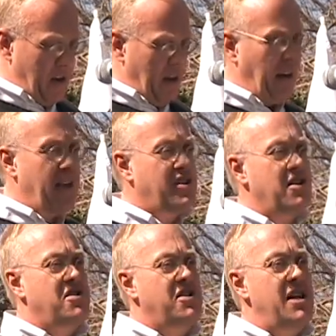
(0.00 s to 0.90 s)
It lets
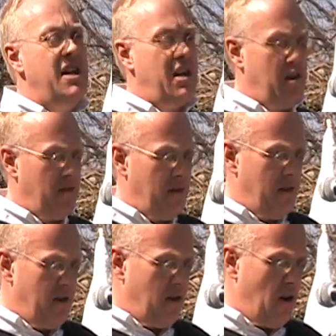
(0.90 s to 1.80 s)
us see,
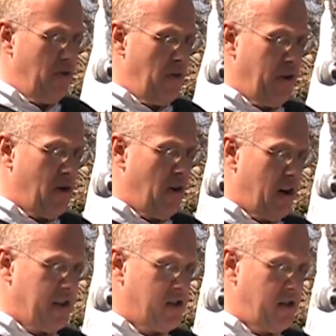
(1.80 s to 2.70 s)
although the
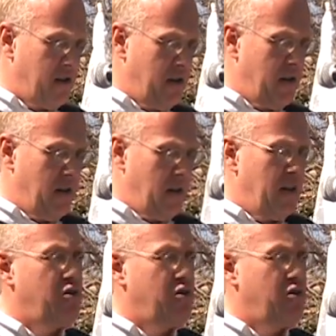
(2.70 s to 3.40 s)
cost is